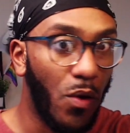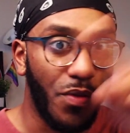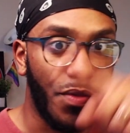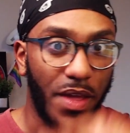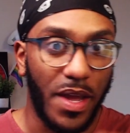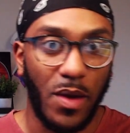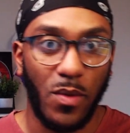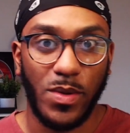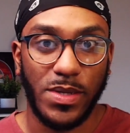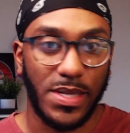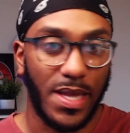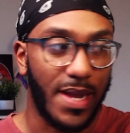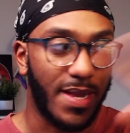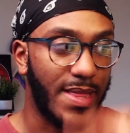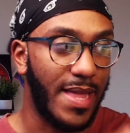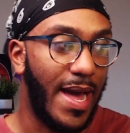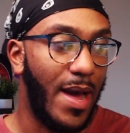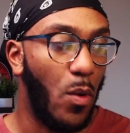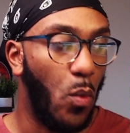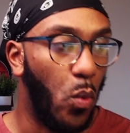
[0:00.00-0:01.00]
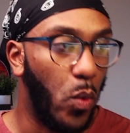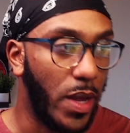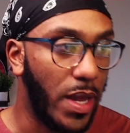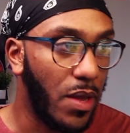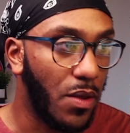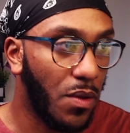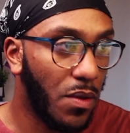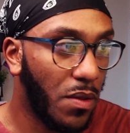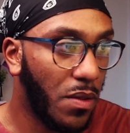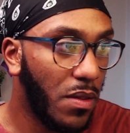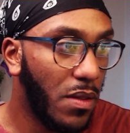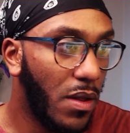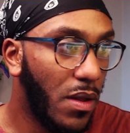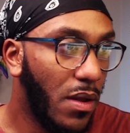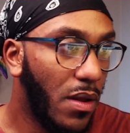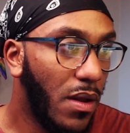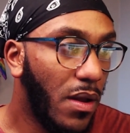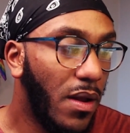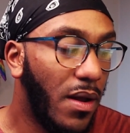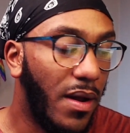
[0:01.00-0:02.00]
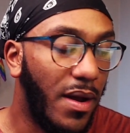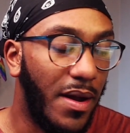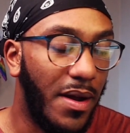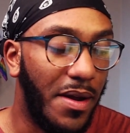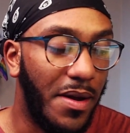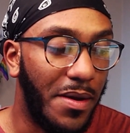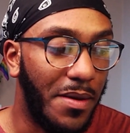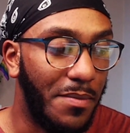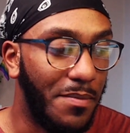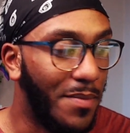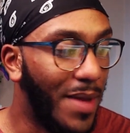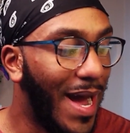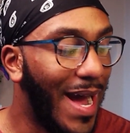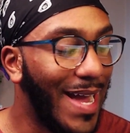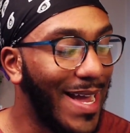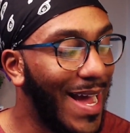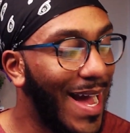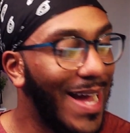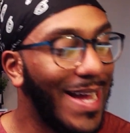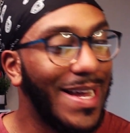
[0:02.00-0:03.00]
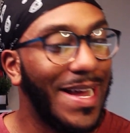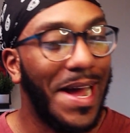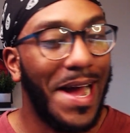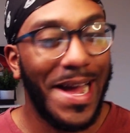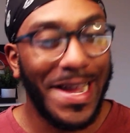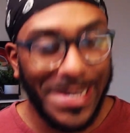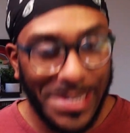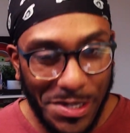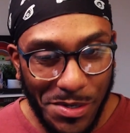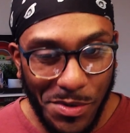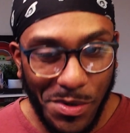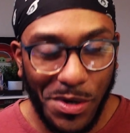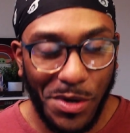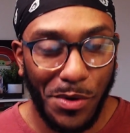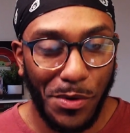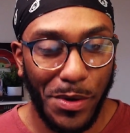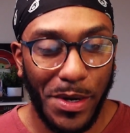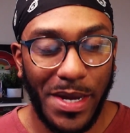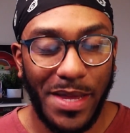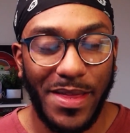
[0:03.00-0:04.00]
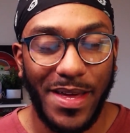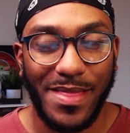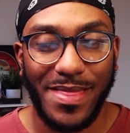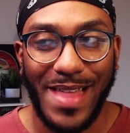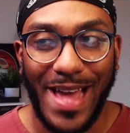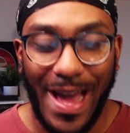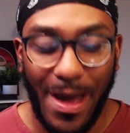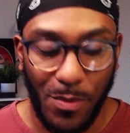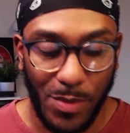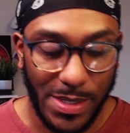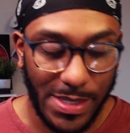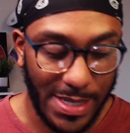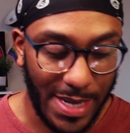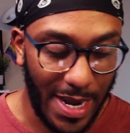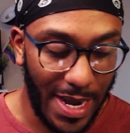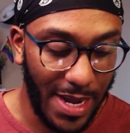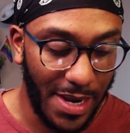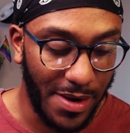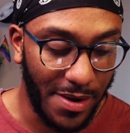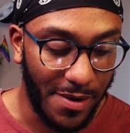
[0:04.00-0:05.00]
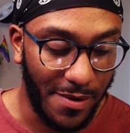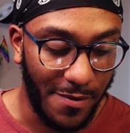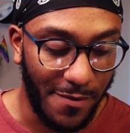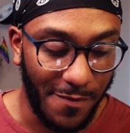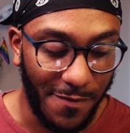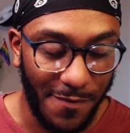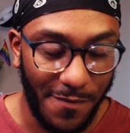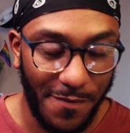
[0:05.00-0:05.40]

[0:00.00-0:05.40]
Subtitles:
thing was like that wheel. I do agree that that was kind of